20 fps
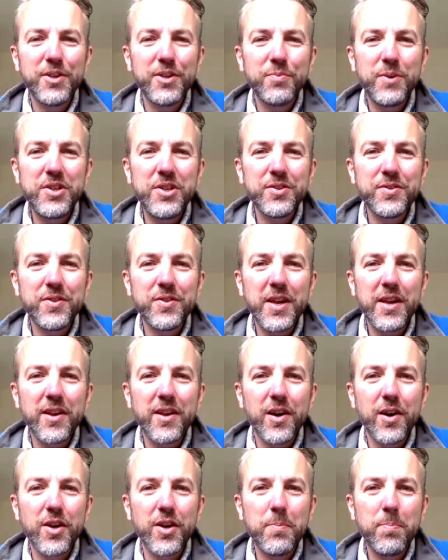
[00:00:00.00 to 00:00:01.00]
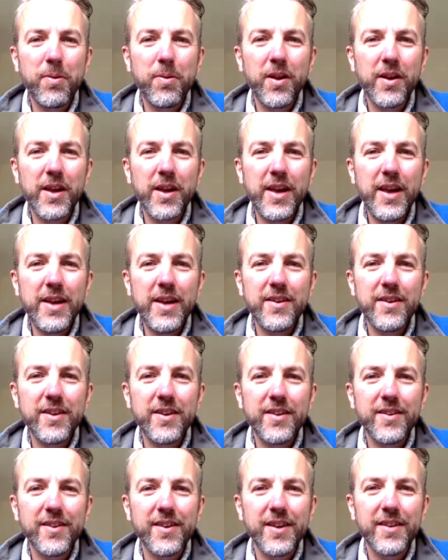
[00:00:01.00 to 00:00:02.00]
we just think, oh, you plug it
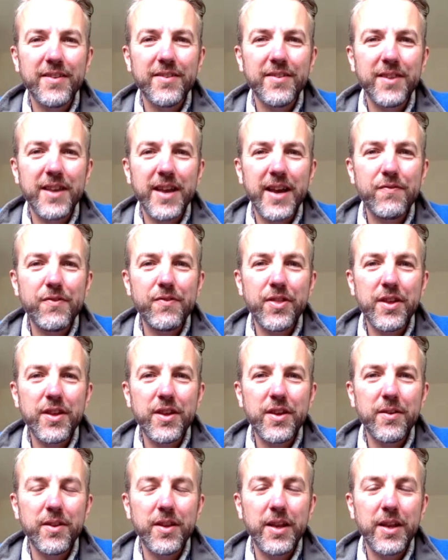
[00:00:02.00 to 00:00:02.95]
in and everything,